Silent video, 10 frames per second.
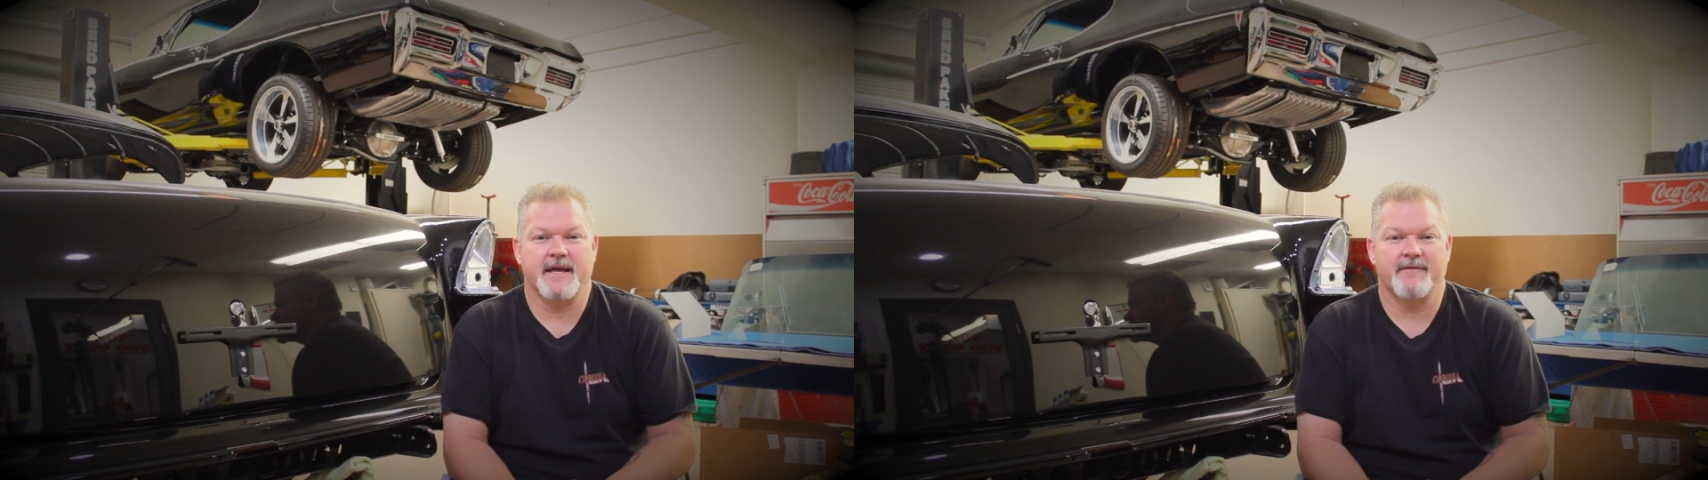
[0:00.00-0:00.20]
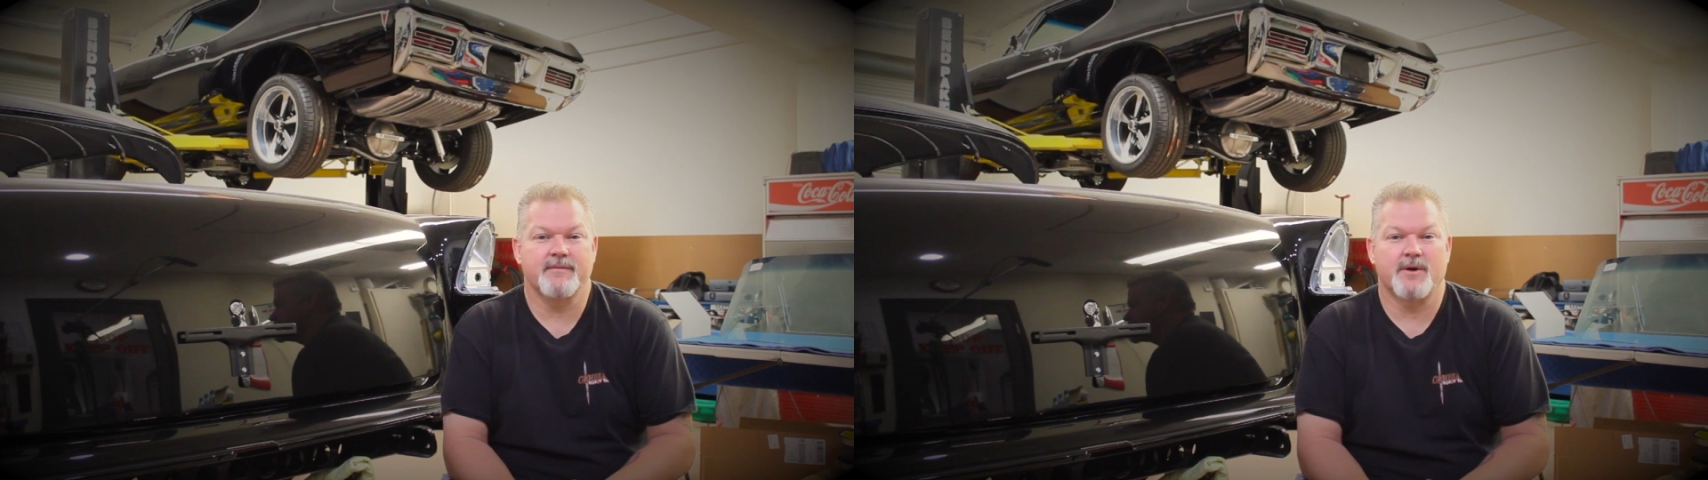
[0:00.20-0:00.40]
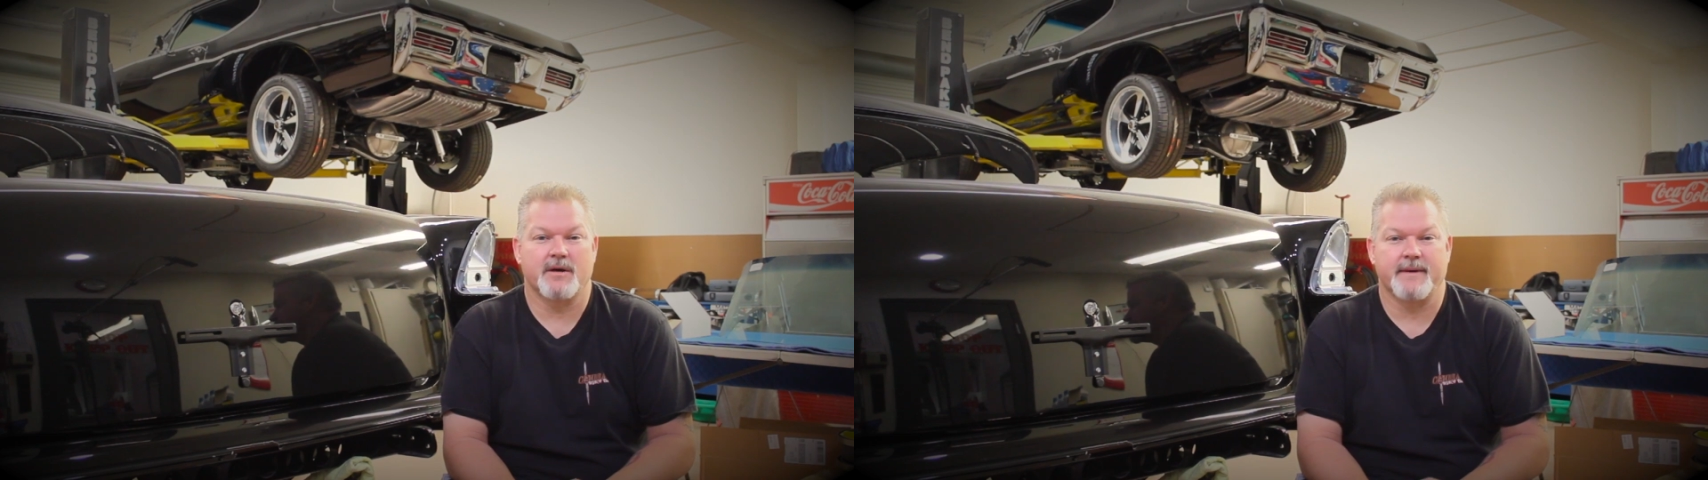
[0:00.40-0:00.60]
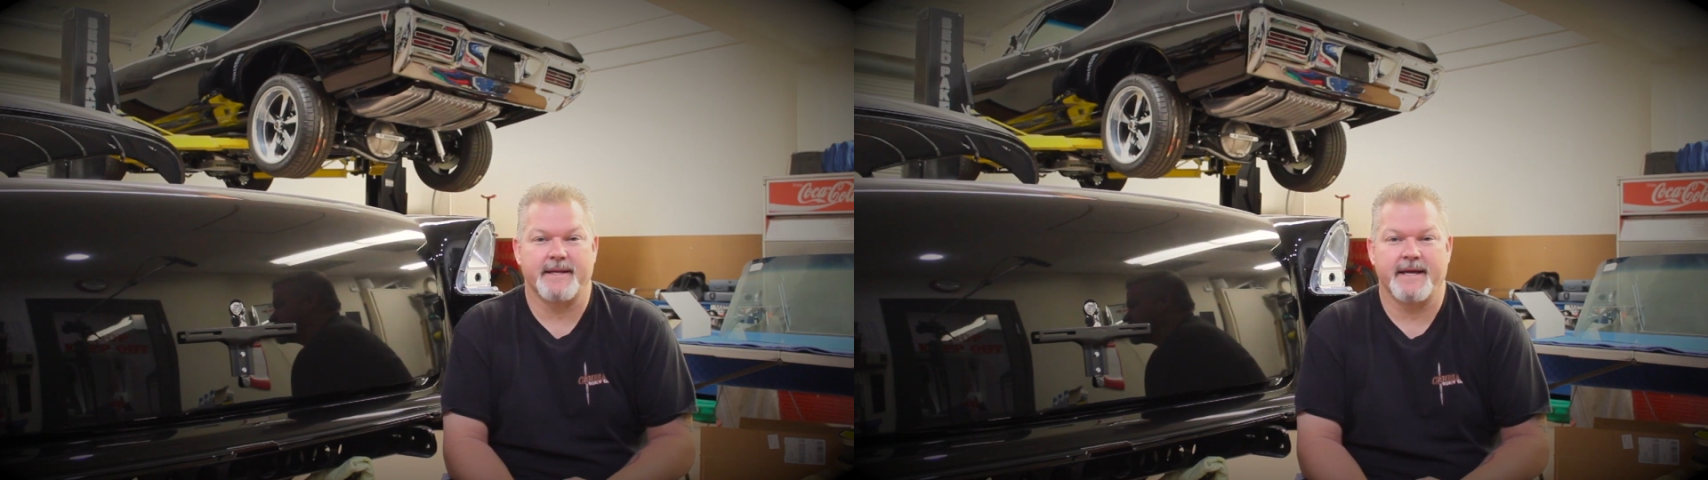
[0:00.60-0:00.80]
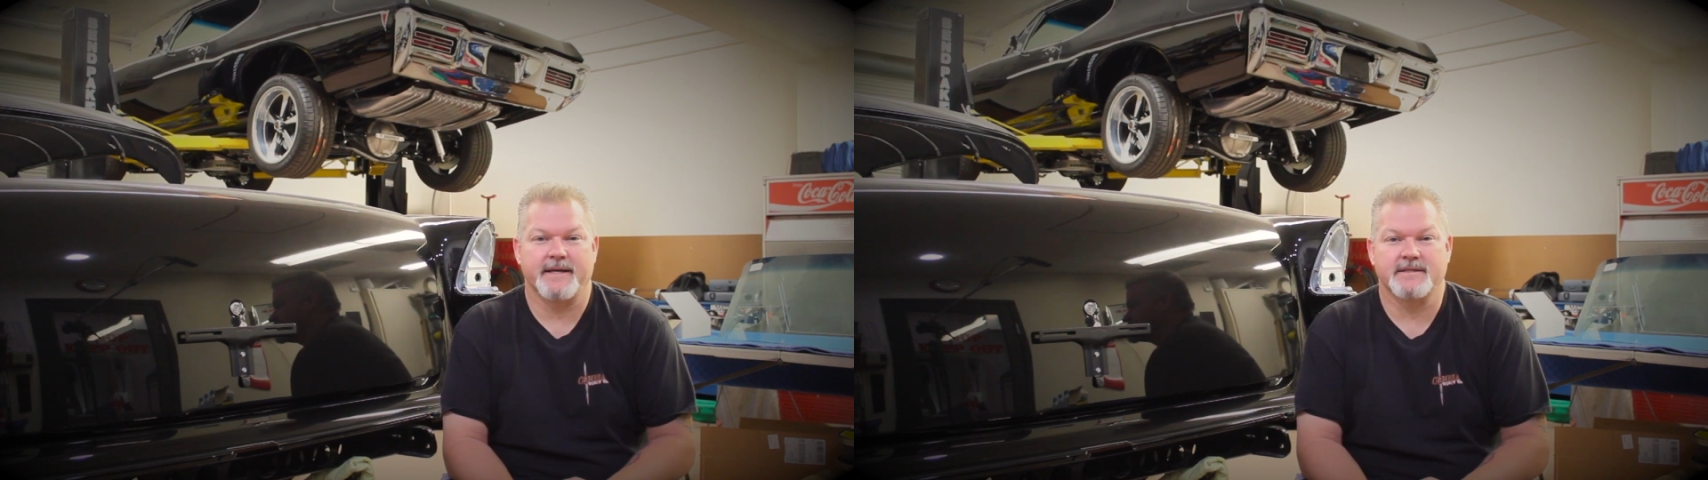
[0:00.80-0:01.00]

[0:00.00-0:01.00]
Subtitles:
think every part of my day